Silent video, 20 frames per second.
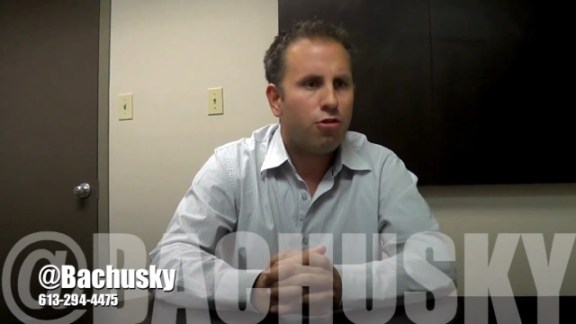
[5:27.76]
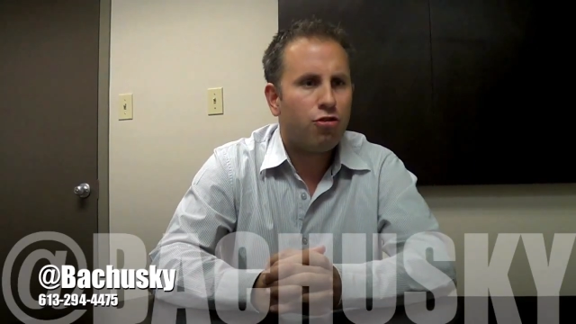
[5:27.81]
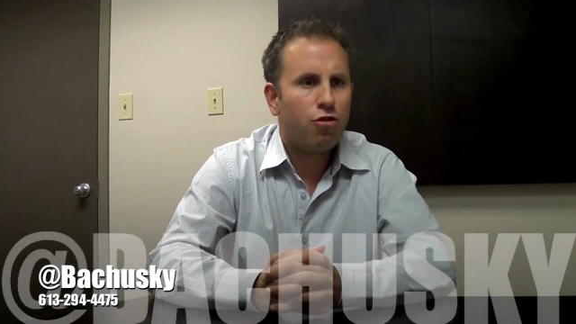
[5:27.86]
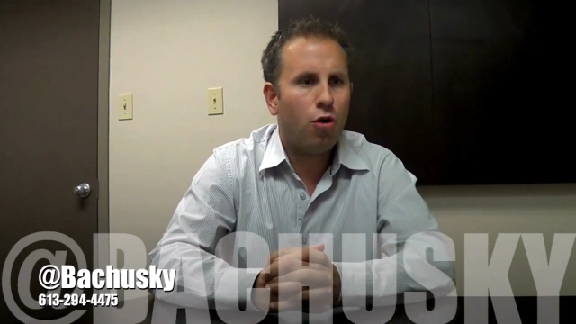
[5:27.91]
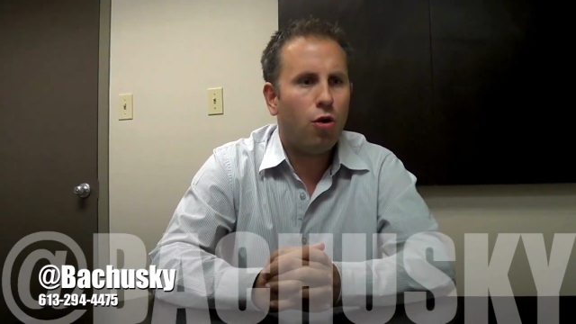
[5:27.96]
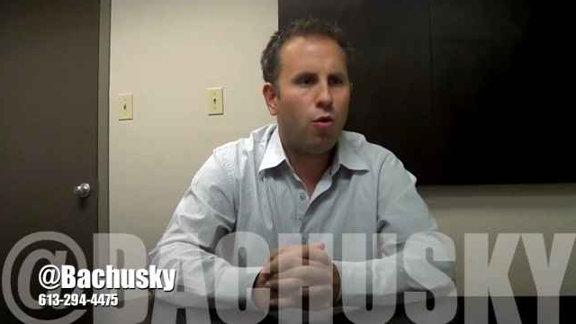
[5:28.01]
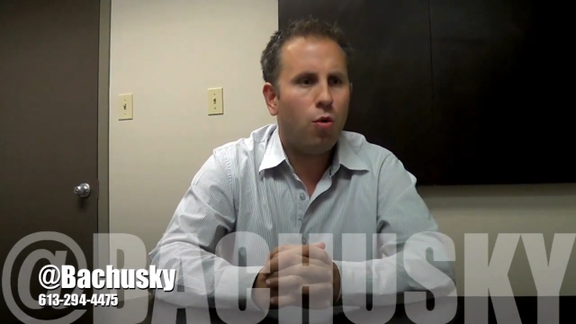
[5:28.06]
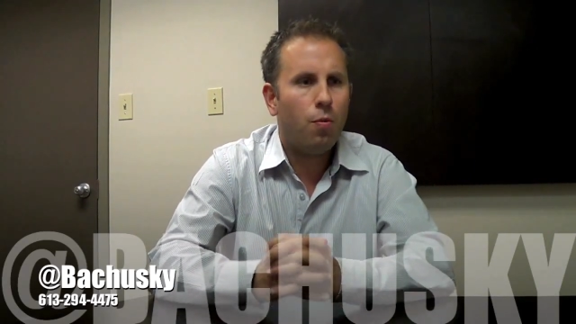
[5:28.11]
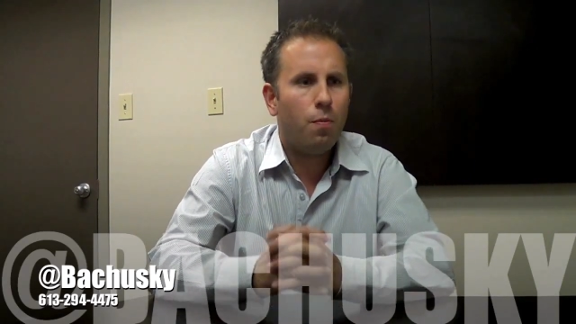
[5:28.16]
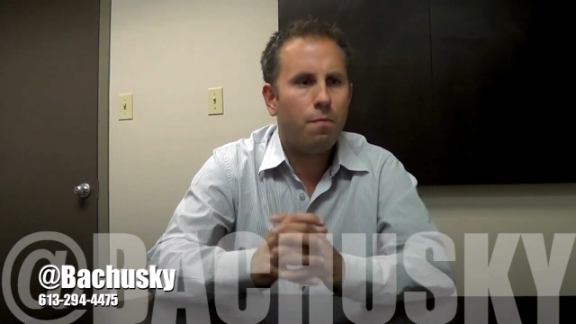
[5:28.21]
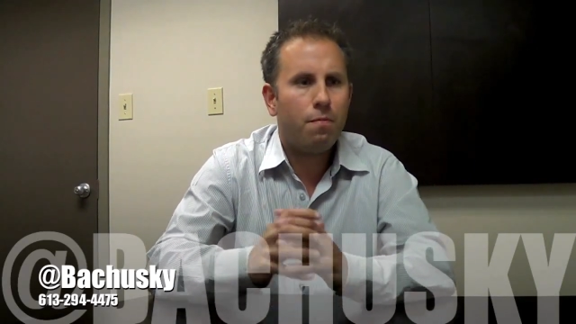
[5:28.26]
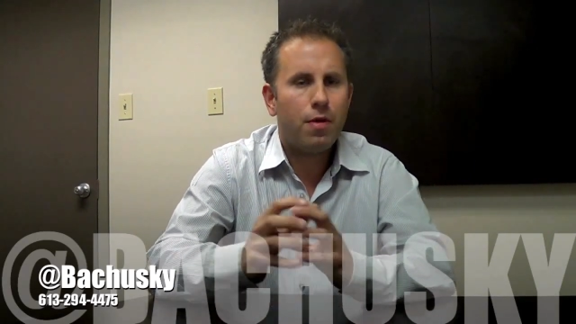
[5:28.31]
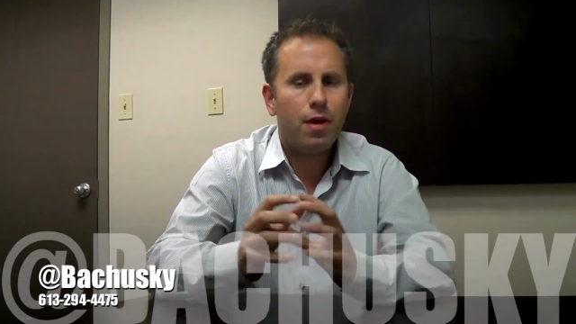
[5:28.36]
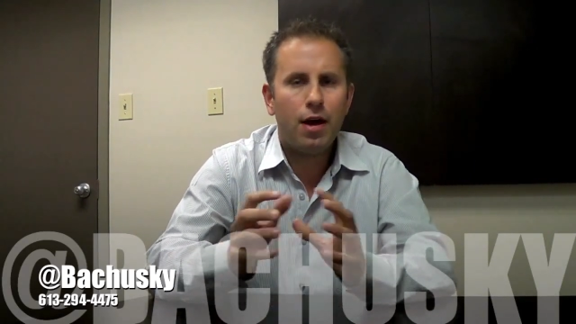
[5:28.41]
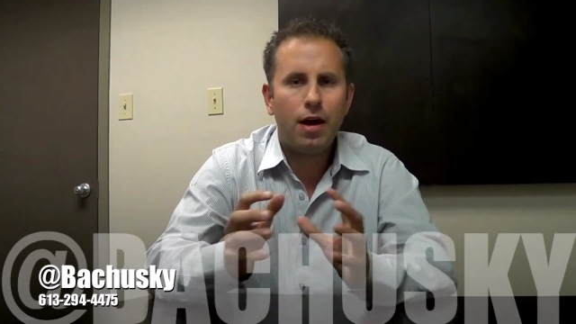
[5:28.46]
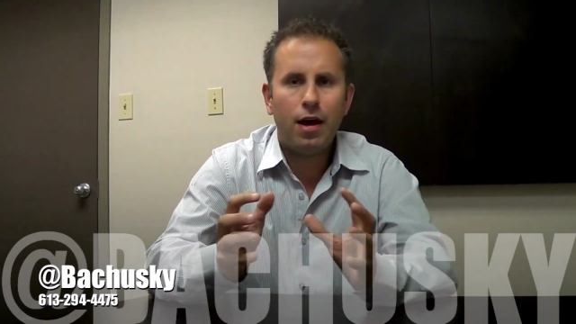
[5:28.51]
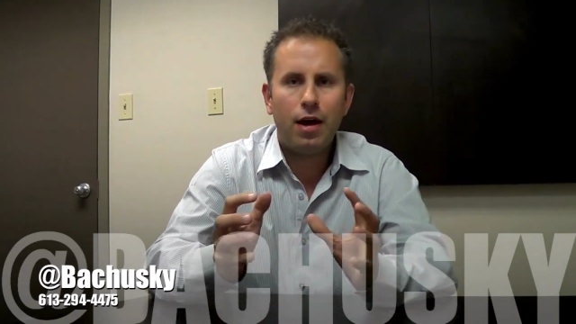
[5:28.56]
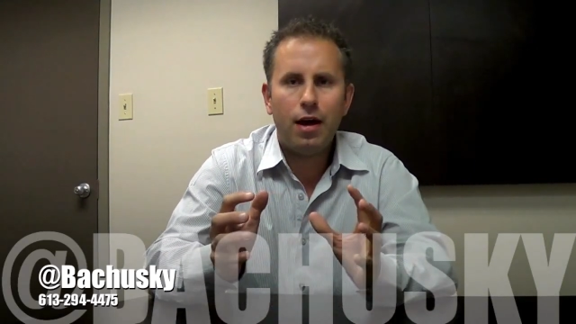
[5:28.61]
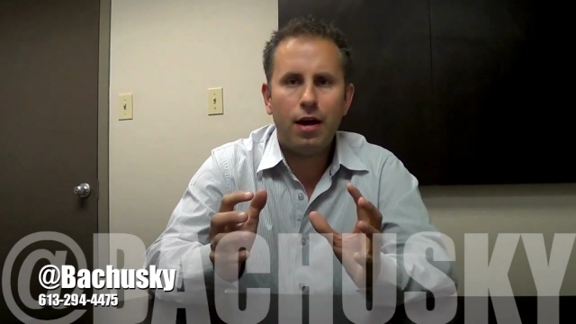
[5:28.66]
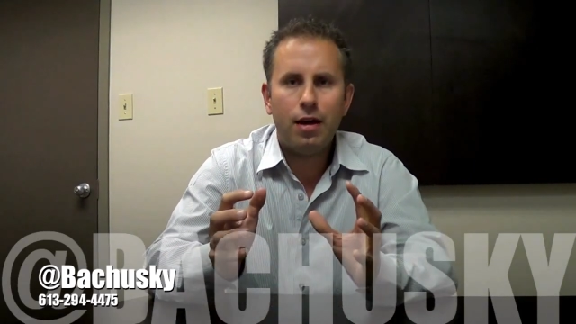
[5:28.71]
So
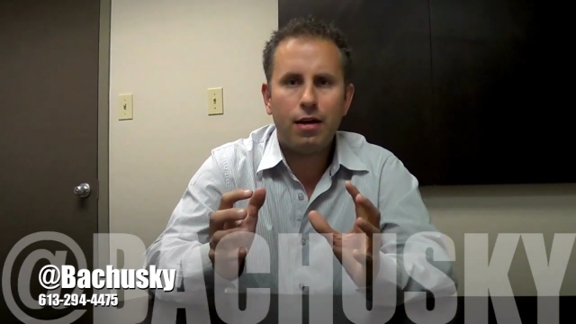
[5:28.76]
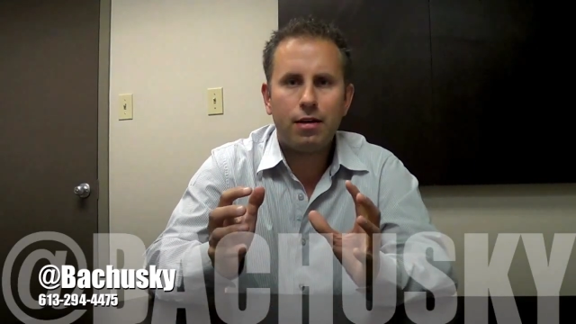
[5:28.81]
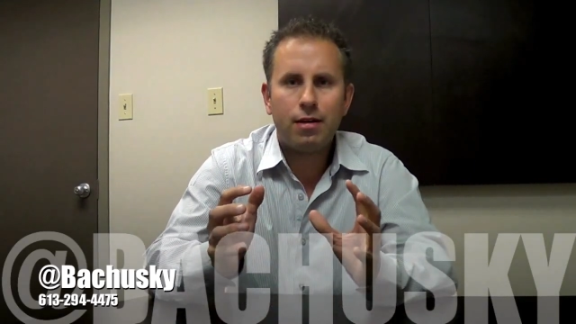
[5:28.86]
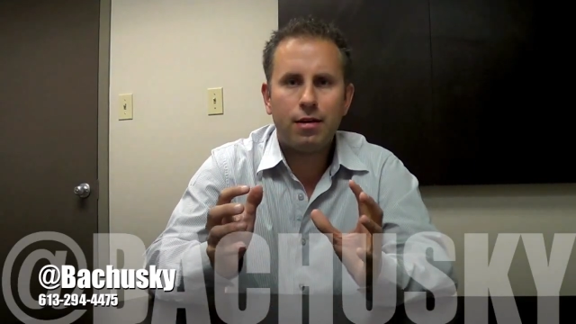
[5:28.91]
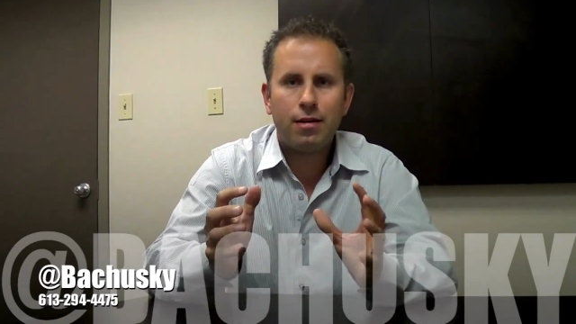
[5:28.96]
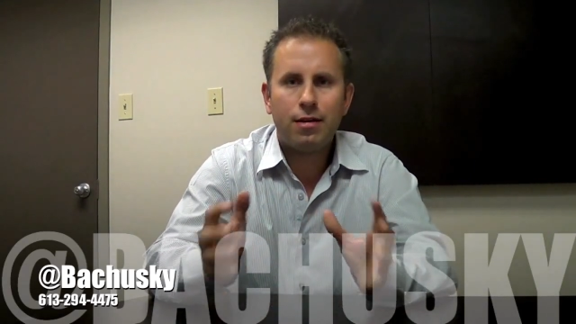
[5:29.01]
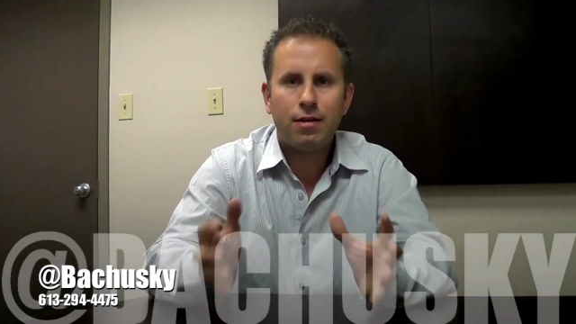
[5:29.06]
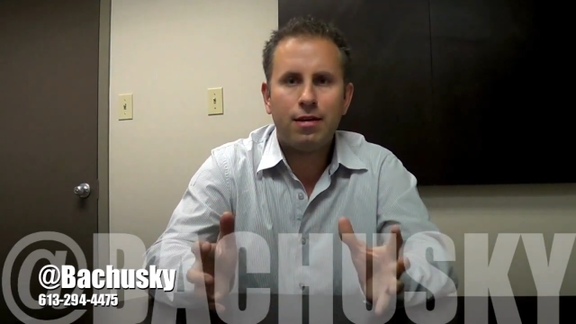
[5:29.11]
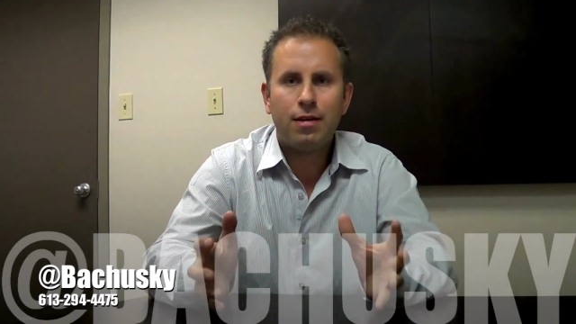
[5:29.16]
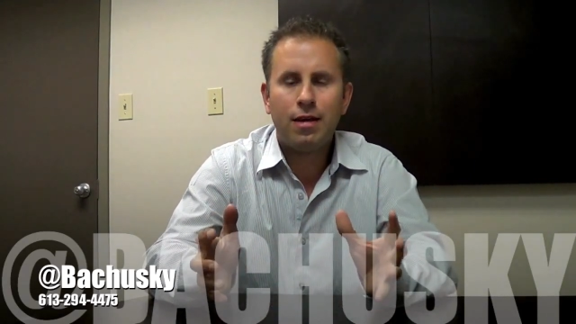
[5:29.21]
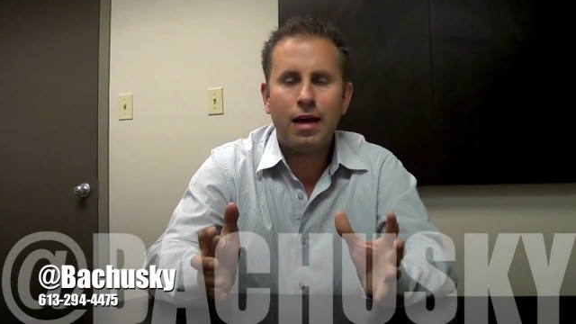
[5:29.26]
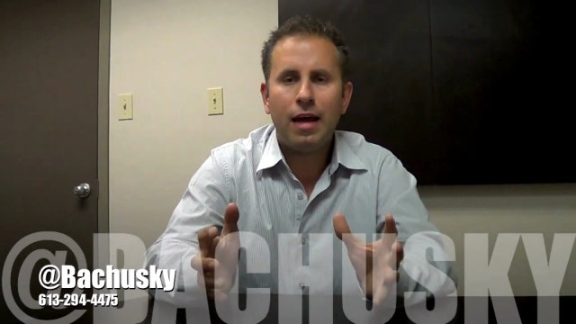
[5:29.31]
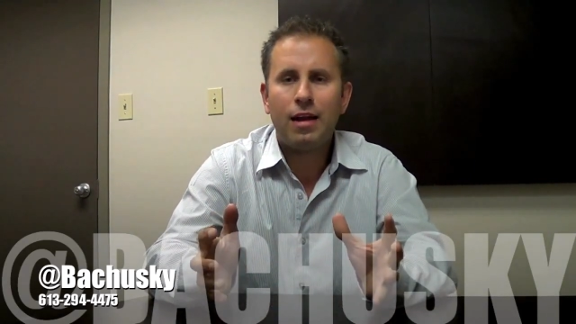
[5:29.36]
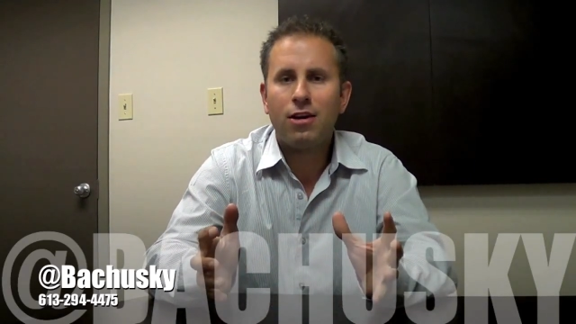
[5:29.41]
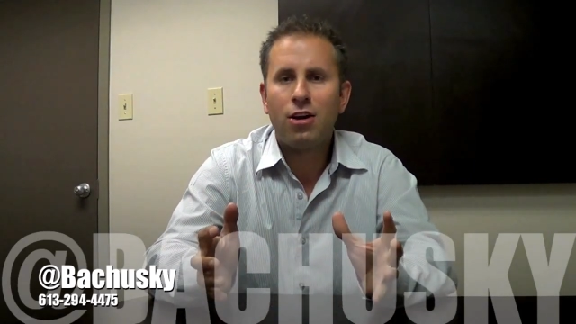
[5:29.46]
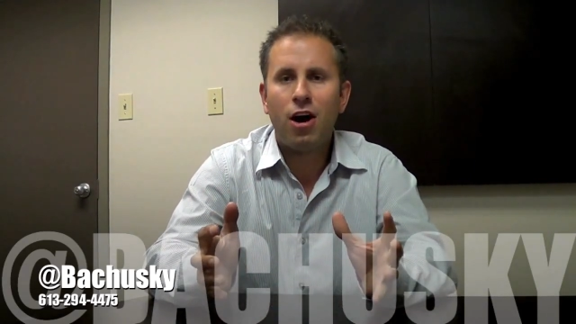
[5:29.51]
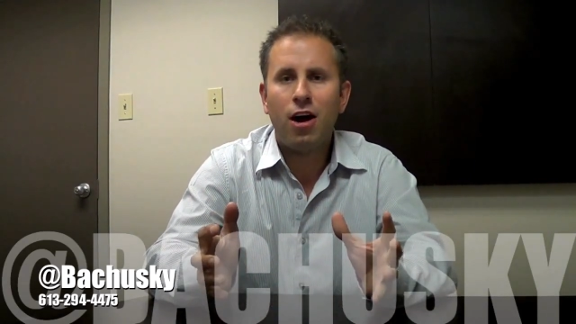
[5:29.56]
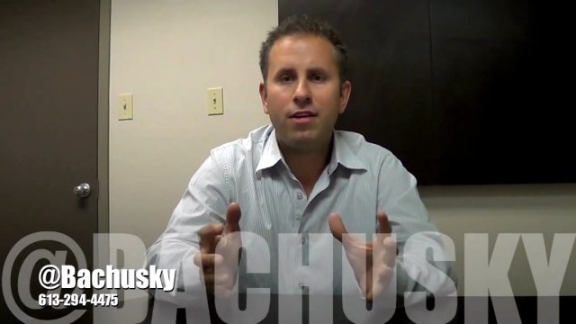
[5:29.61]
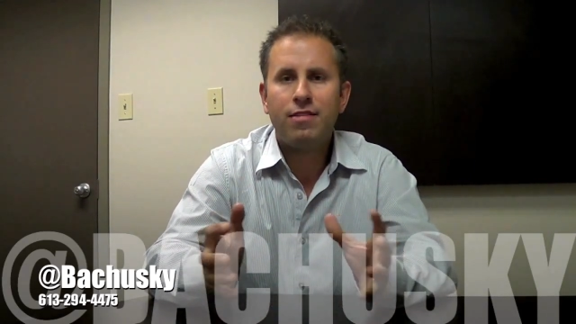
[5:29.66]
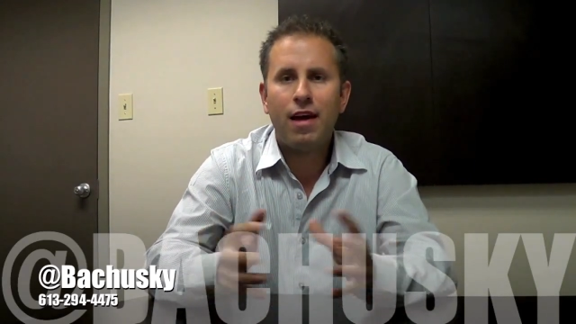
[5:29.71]
uh, get
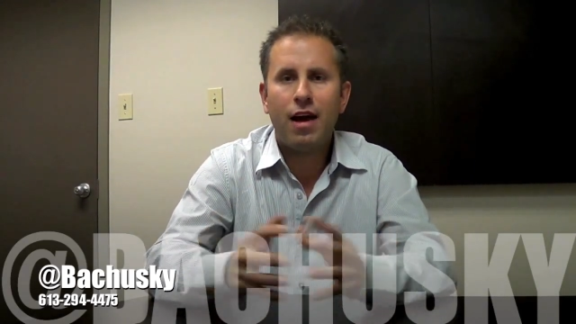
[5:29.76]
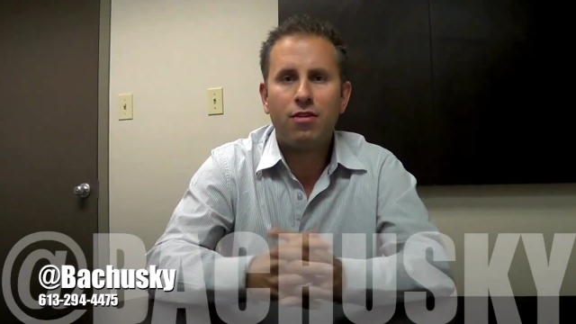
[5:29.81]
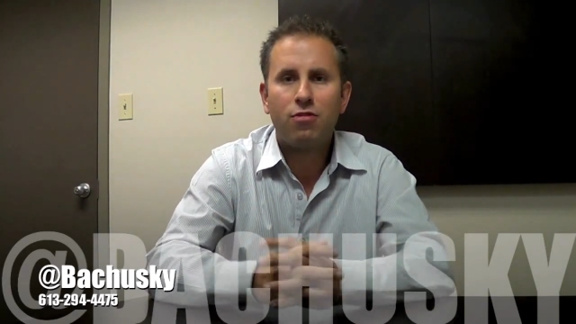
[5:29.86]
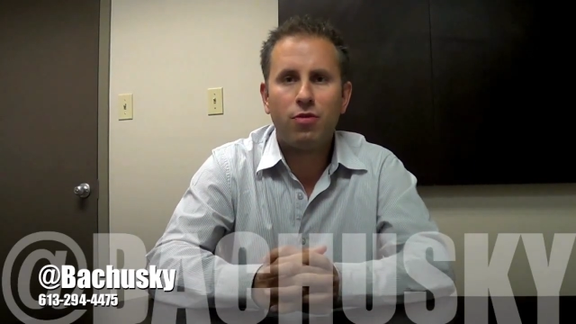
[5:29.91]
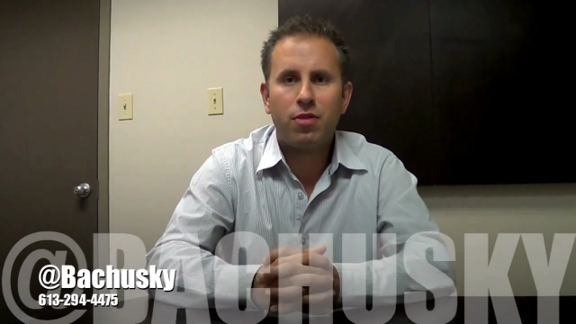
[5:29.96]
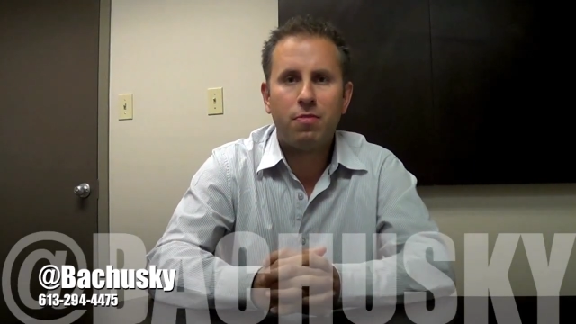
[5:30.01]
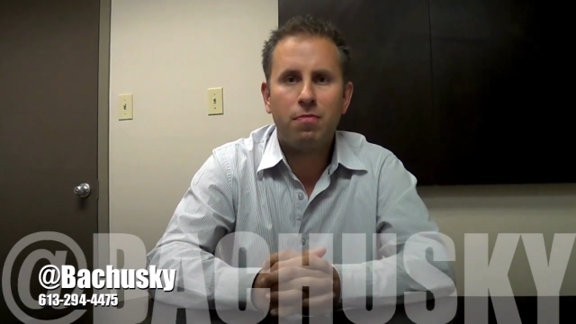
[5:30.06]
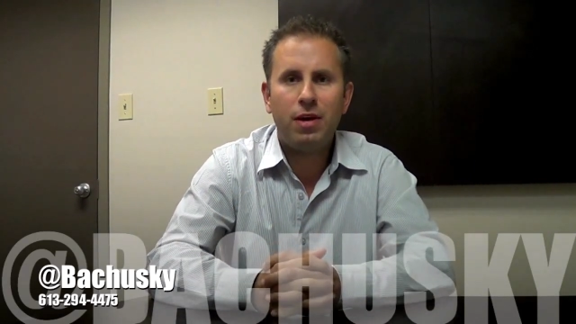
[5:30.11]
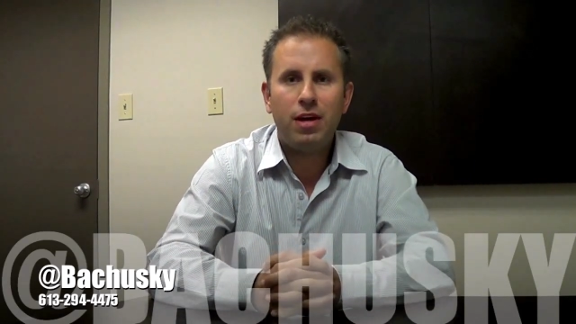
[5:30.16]
in contact with